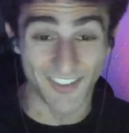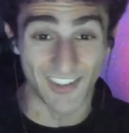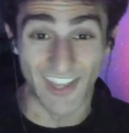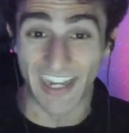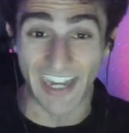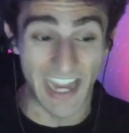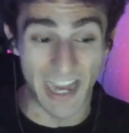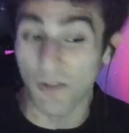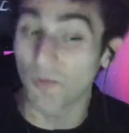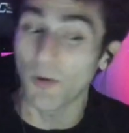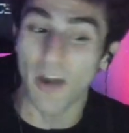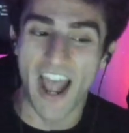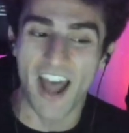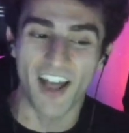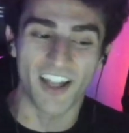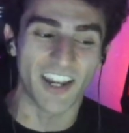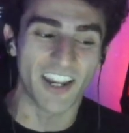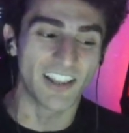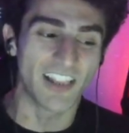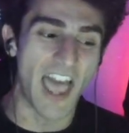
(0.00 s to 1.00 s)
Like in
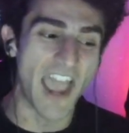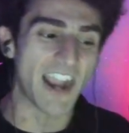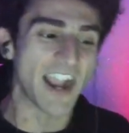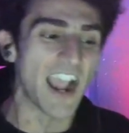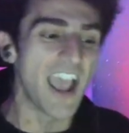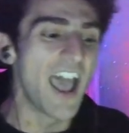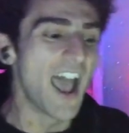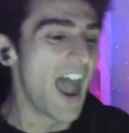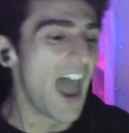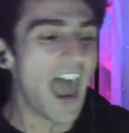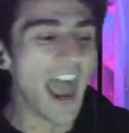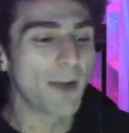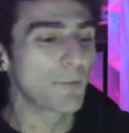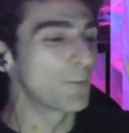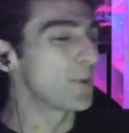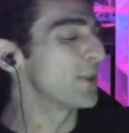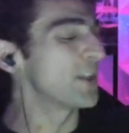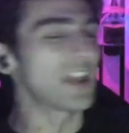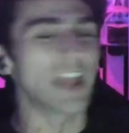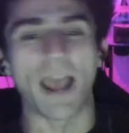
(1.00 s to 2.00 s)
reality, like I
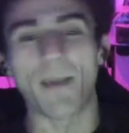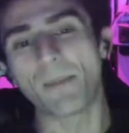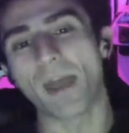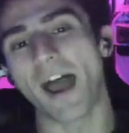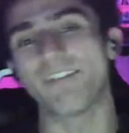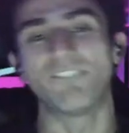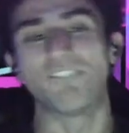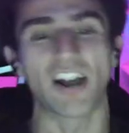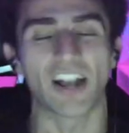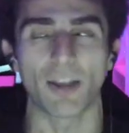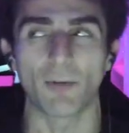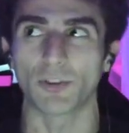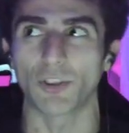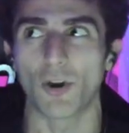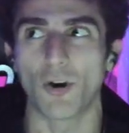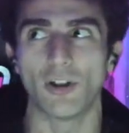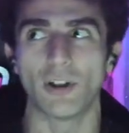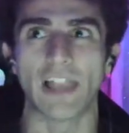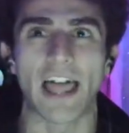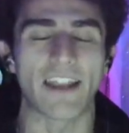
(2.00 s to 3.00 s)
really am not fucking with the
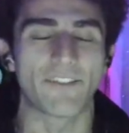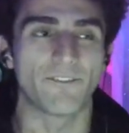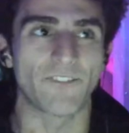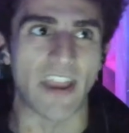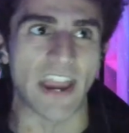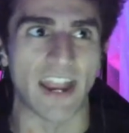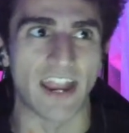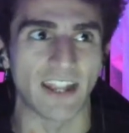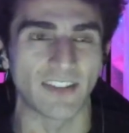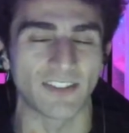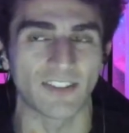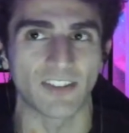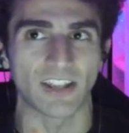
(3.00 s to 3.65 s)
whole like fans